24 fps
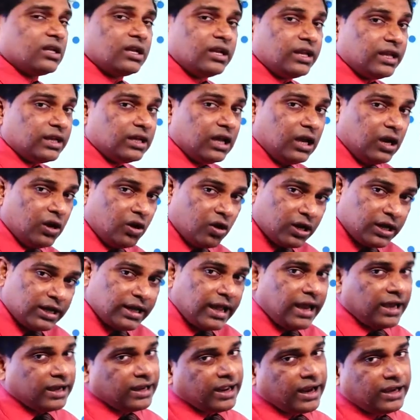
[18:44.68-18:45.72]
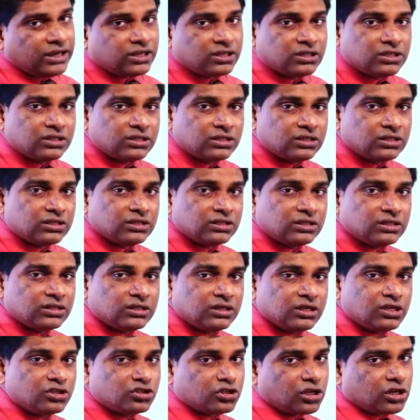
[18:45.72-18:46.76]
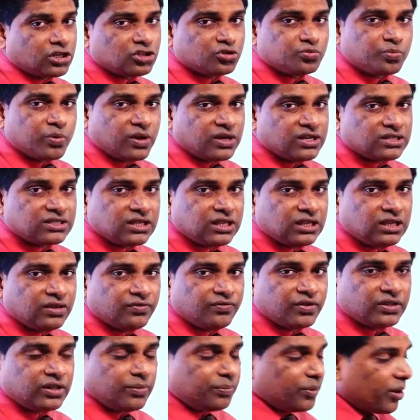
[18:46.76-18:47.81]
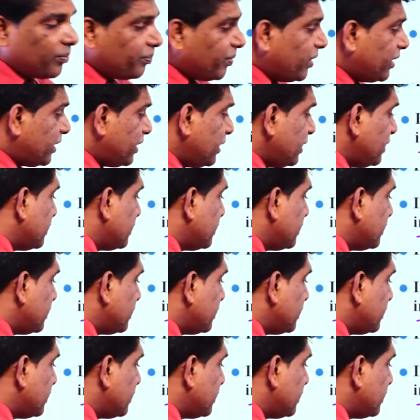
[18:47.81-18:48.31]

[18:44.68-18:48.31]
legal owner can get insurance policy for the property,